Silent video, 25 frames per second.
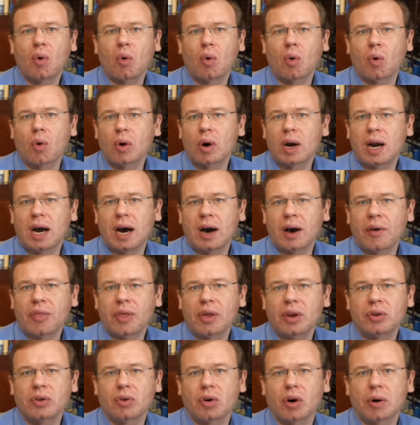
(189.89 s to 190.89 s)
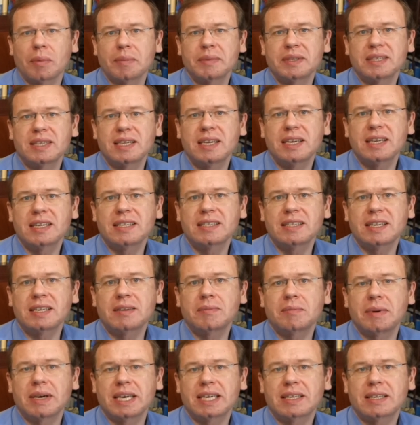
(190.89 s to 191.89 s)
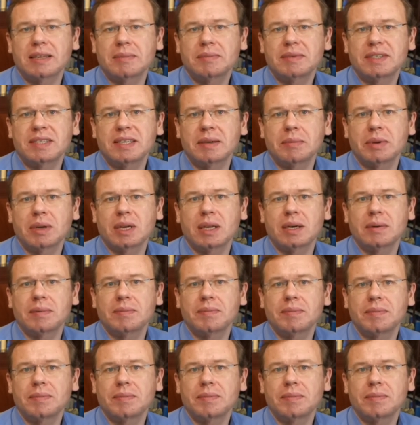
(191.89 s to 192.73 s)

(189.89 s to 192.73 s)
or other norms that make them similar.